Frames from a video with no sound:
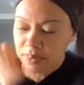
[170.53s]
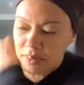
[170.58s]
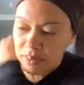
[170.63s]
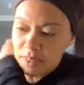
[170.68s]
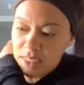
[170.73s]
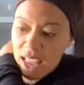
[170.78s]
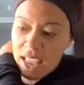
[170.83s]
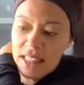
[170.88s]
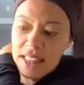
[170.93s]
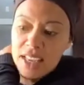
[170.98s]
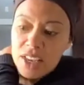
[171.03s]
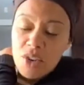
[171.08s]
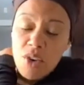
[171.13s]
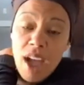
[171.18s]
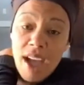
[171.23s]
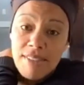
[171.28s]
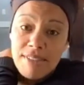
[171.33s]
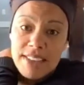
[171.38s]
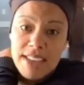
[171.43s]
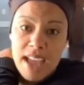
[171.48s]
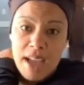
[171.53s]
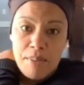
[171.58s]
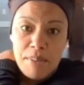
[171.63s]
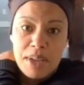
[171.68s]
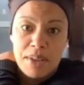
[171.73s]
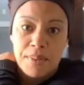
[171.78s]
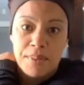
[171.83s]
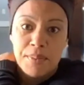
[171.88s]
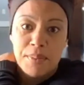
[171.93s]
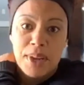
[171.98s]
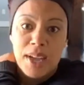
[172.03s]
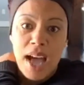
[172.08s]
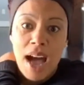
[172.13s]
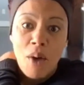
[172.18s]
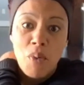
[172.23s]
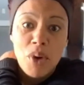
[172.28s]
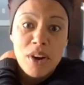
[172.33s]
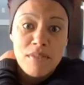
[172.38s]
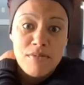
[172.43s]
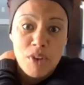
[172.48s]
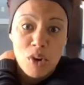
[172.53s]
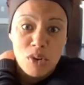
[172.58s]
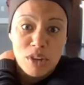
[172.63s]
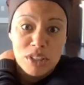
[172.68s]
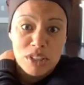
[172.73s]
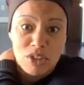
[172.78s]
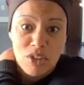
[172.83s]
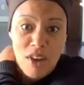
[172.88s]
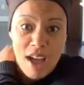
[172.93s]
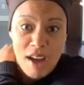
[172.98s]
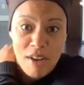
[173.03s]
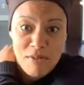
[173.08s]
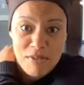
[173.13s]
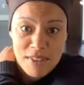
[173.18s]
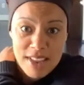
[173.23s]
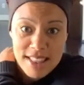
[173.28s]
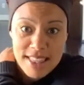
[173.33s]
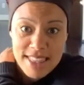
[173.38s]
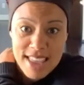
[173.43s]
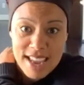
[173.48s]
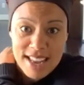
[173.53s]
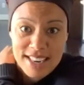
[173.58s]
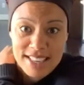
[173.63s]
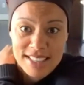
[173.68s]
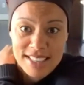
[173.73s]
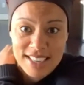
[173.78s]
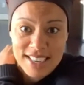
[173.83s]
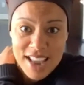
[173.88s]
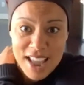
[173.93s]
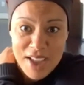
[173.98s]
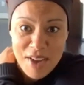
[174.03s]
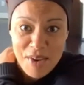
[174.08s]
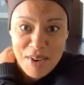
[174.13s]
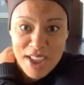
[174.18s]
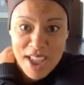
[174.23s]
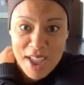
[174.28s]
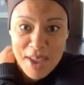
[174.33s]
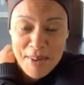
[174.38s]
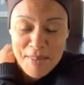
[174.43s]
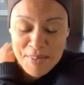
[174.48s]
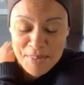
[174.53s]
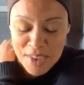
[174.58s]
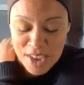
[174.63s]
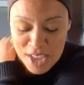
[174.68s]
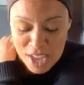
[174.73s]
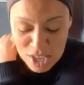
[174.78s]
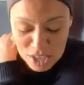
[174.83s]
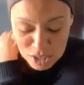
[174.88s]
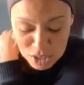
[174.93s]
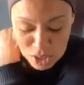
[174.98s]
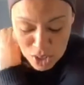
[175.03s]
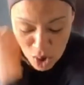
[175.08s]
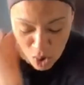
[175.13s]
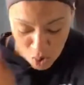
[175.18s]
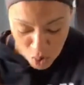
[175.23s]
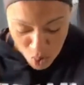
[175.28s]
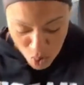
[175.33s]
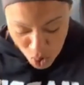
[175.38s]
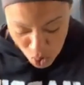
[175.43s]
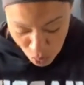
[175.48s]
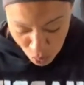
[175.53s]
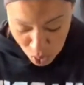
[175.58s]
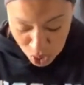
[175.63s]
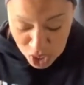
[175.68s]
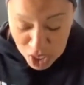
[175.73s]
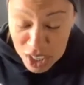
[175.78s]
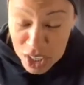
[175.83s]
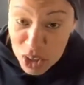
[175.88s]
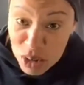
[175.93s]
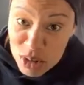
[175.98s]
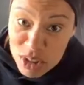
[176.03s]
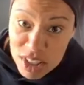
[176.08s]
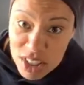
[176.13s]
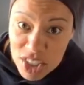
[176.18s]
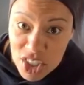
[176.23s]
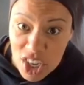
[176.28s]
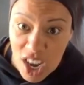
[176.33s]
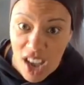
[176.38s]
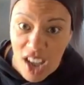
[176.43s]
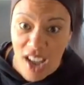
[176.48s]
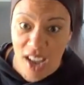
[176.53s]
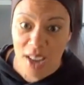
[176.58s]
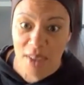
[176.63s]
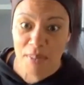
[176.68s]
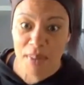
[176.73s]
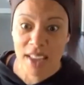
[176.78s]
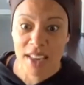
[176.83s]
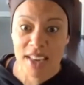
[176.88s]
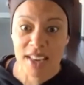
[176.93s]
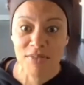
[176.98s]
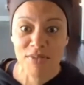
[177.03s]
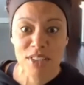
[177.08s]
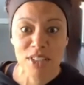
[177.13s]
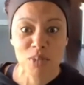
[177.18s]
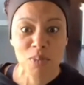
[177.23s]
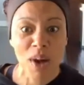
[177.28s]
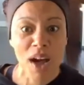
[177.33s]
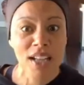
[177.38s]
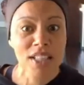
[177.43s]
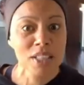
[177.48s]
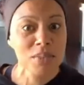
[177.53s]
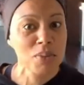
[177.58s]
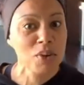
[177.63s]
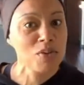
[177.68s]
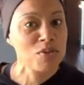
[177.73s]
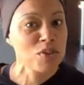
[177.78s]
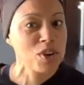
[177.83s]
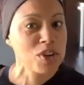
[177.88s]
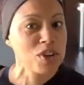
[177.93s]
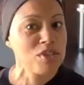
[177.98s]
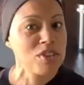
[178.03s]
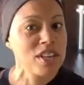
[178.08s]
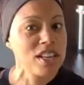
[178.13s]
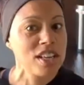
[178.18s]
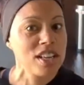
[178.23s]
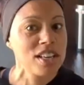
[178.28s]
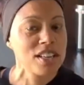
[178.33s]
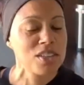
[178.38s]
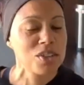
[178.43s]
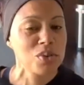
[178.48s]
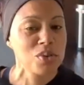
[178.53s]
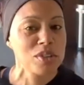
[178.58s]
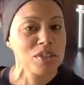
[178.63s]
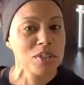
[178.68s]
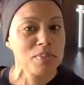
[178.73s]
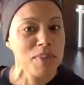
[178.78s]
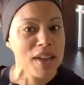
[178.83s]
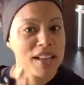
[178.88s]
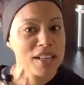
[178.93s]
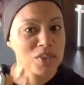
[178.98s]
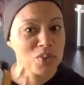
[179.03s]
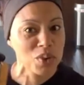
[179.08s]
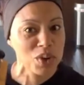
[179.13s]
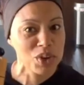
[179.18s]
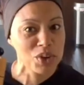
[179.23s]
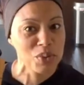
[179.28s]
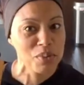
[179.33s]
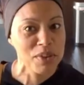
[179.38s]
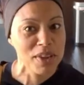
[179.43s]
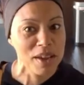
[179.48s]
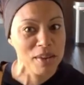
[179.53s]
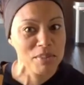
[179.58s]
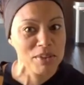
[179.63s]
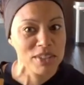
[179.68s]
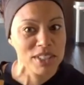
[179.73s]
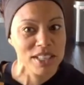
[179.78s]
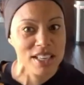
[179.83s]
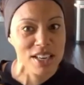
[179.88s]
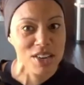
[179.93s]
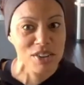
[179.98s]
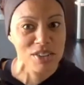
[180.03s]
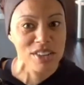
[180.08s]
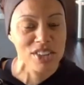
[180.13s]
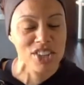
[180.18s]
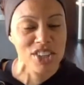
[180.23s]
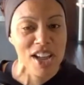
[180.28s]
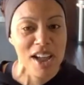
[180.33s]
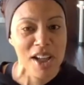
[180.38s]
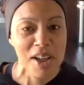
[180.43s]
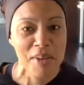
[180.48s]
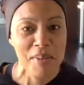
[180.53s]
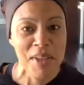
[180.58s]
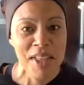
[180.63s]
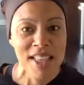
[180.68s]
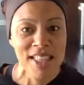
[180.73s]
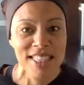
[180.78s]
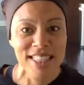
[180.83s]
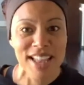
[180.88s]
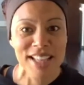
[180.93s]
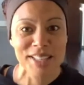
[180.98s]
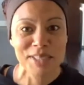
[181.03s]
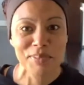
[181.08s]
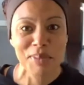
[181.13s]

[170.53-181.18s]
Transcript: And then you have gamma, but I want to focus on alpha and theta today, okay? So we're going to use the chime, and if it's possible for you to get into a space where you'll be able to hear the chime, that's my